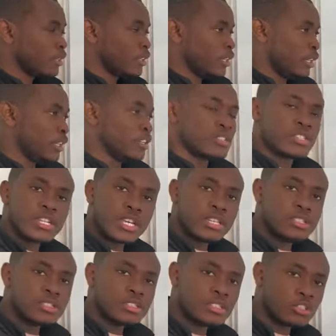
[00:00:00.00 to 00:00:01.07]
In a
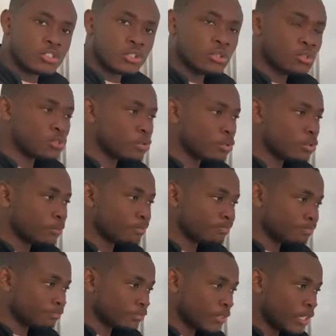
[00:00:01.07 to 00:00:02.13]
science, it's also
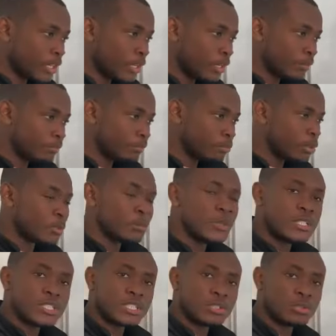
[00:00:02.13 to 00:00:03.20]

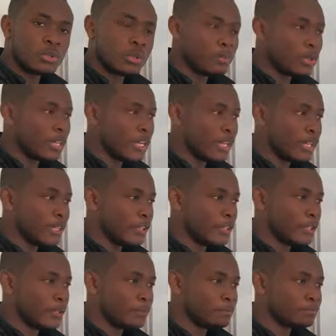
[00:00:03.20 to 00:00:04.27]
permitted to apply
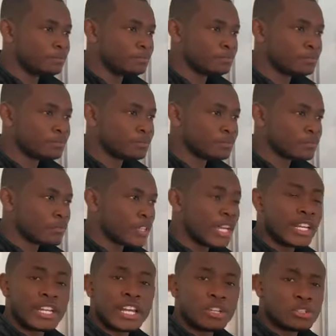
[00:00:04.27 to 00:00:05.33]
the
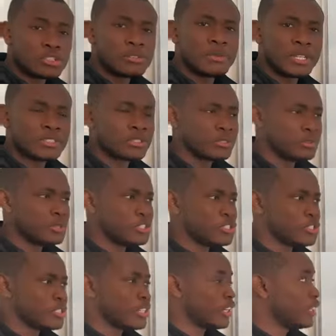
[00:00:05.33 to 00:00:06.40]
analogy method, which
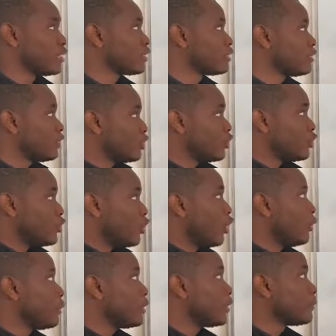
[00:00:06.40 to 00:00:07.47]
is like
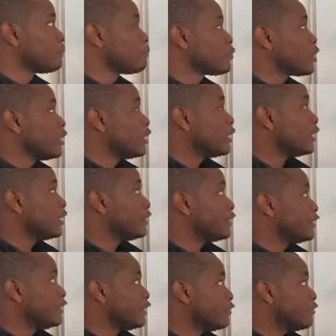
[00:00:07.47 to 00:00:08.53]
knowing
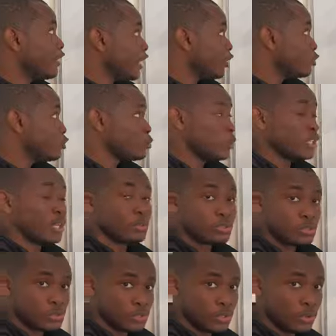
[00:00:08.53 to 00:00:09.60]
the values without you
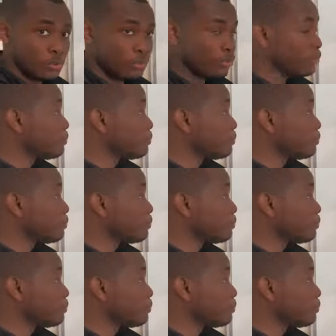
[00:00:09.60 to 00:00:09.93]
solve.